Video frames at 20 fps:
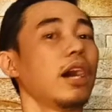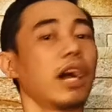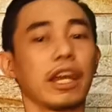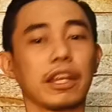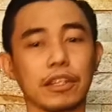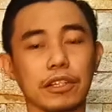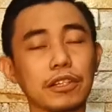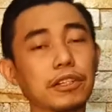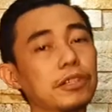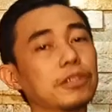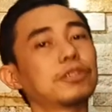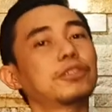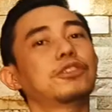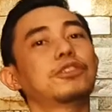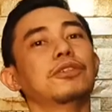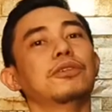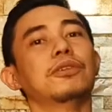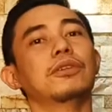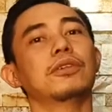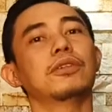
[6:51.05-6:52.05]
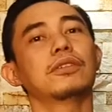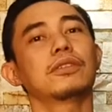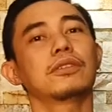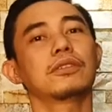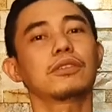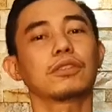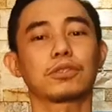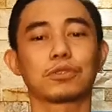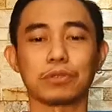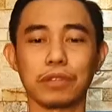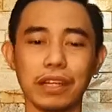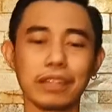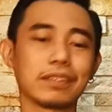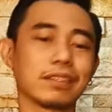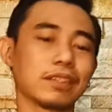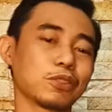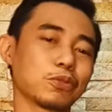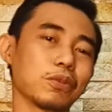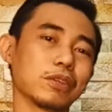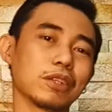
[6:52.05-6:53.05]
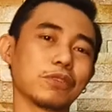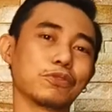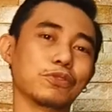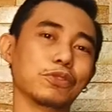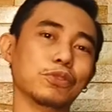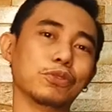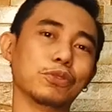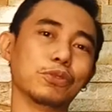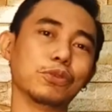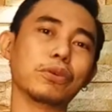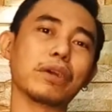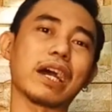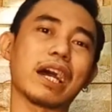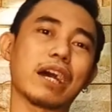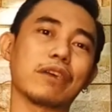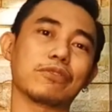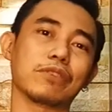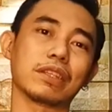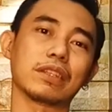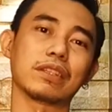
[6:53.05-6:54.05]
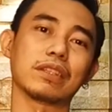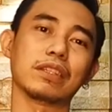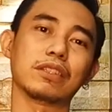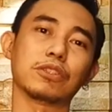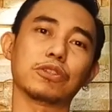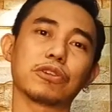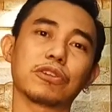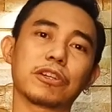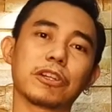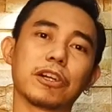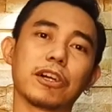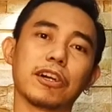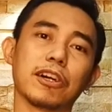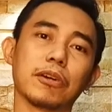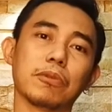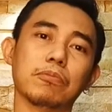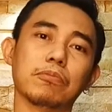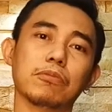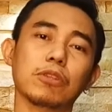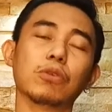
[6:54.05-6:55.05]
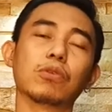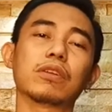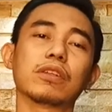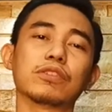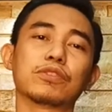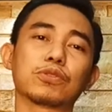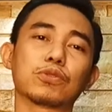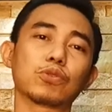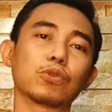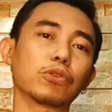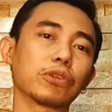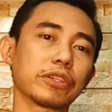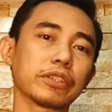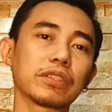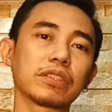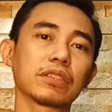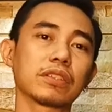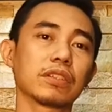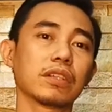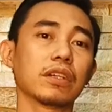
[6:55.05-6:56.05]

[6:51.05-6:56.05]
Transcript: I urge you to try this one if you do have it in your um, local stores.